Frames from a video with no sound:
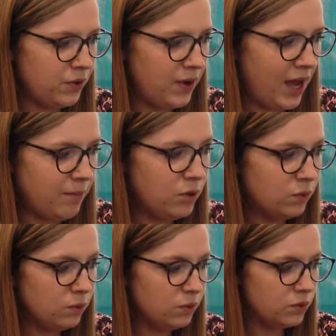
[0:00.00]
who kept the
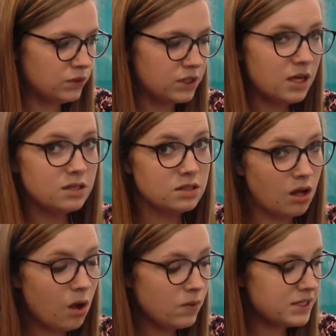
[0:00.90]
rules,
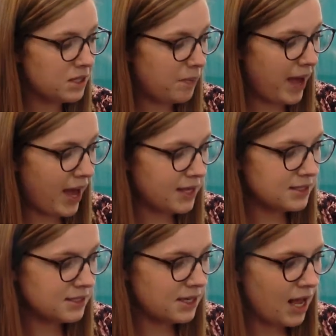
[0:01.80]
Saul was the
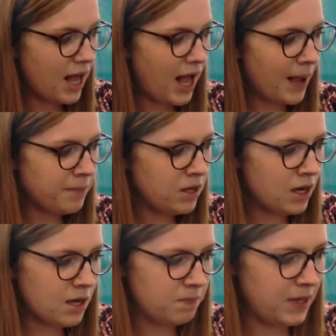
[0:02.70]
best. "I'm
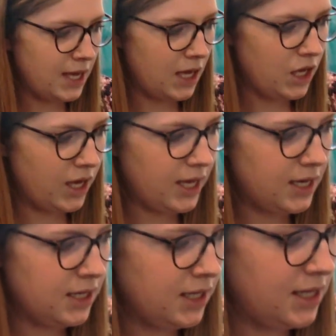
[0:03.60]
good at being good,"
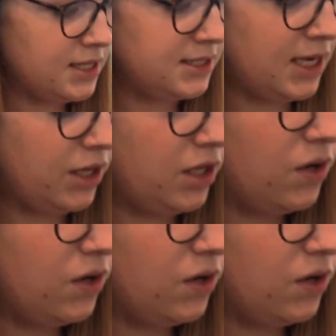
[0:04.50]
he'd tell